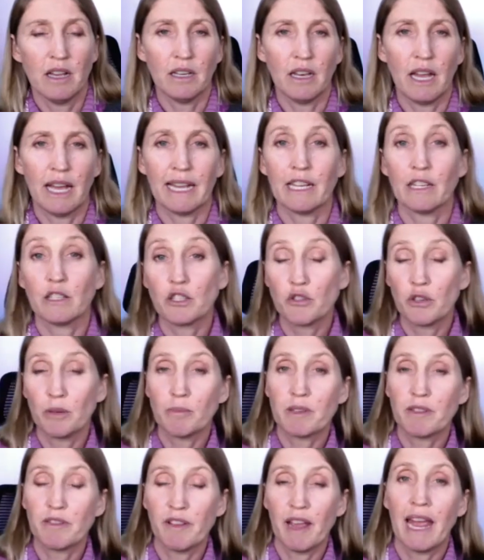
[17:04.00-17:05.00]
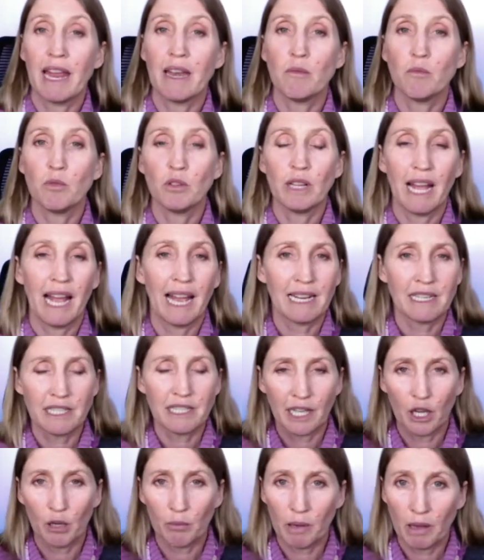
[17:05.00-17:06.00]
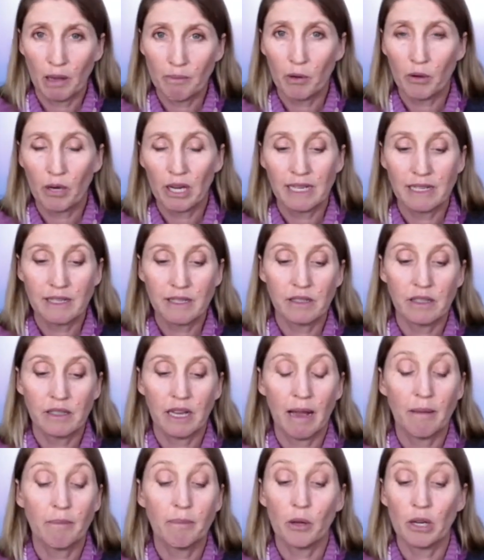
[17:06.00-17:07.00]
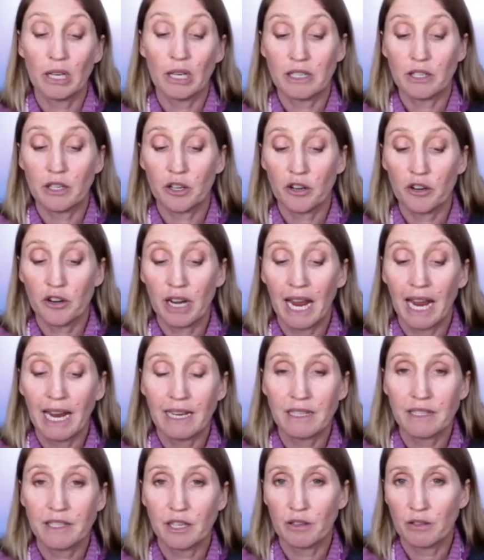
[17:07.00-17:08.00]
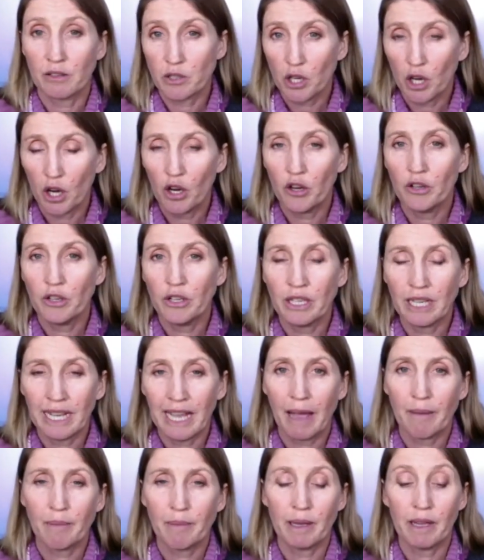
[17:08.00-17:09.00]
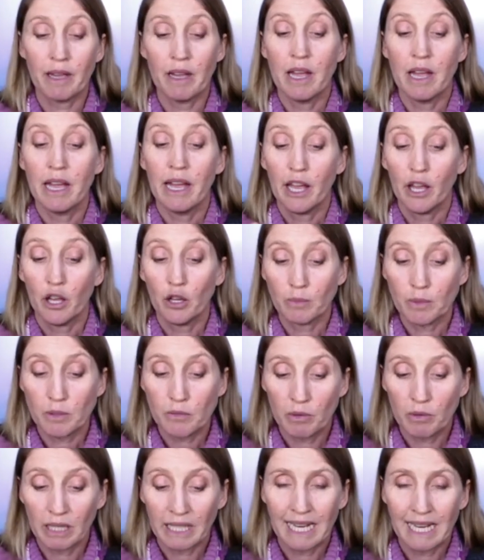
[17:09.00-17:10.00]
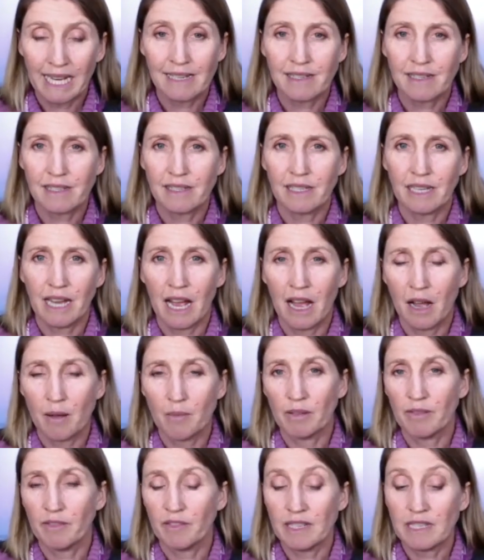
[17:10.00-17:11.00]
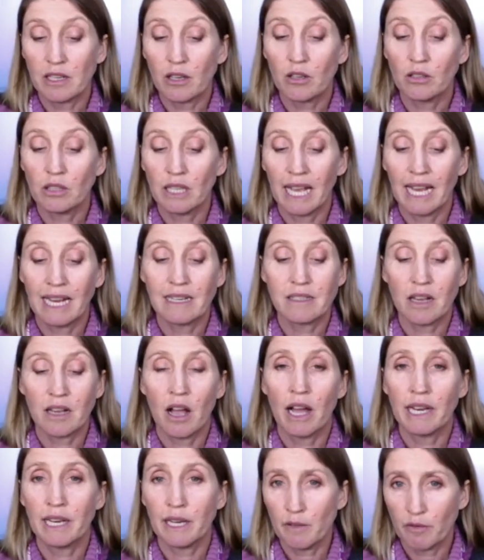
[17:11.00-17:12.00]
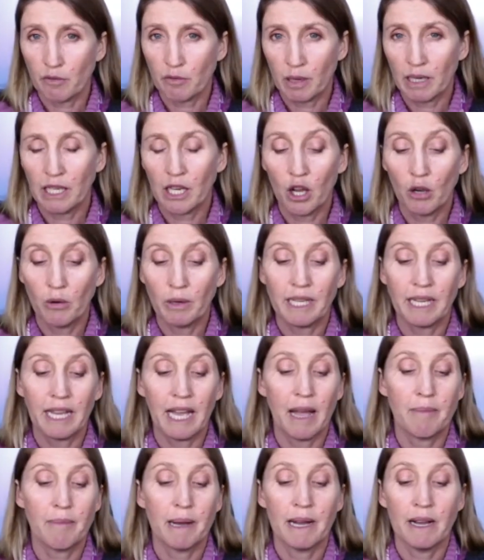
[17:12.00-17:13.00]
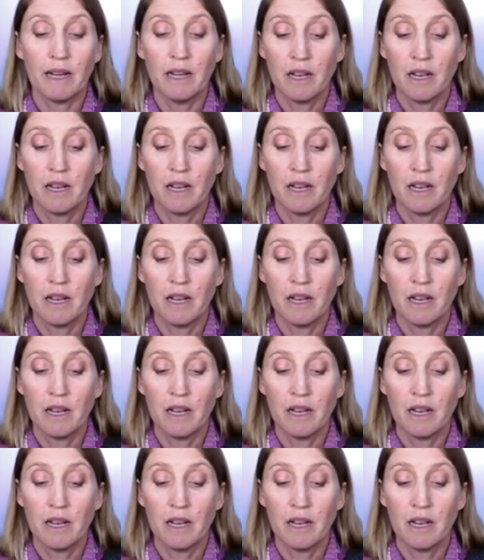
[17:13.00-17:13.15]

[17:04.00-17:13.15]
like L-tryptophan will actually help our body to create serotonin. GABA helps release physical anxiety if we're low in GABA.